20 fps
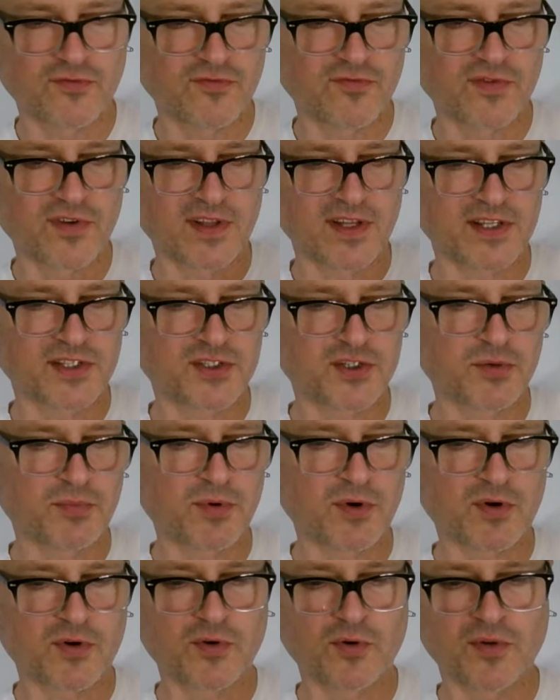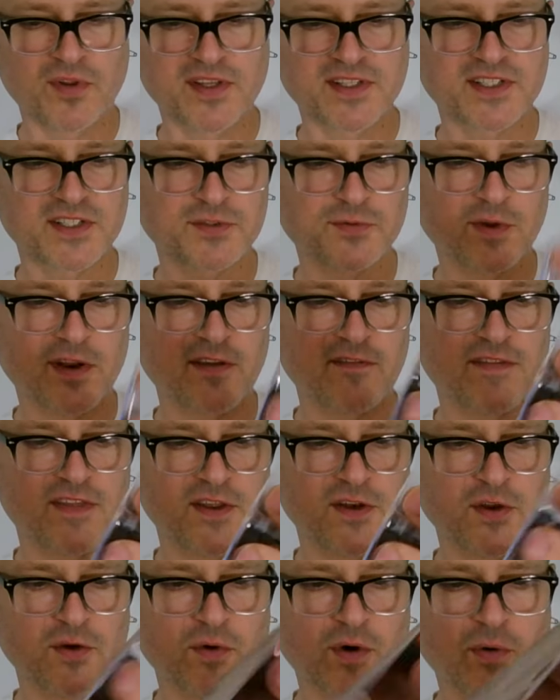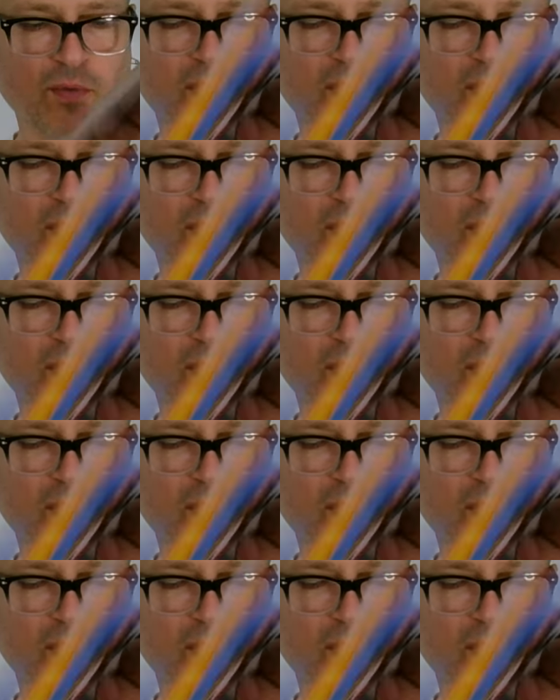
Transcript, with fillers: really super cool. This is one of the newer